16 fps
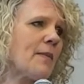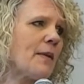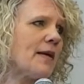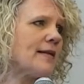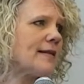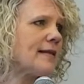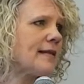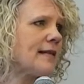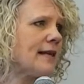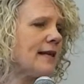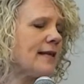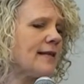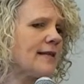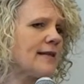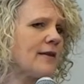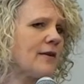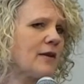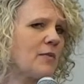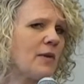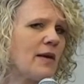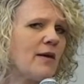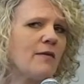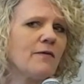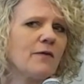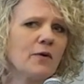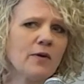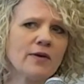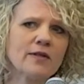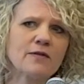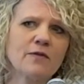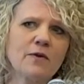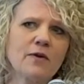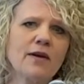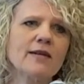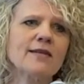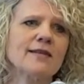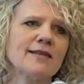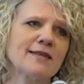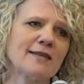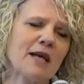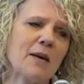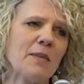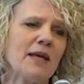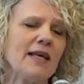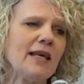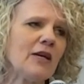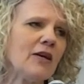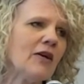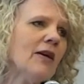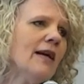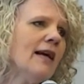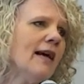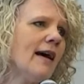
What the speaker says: it's going to be a focus for us this coming year.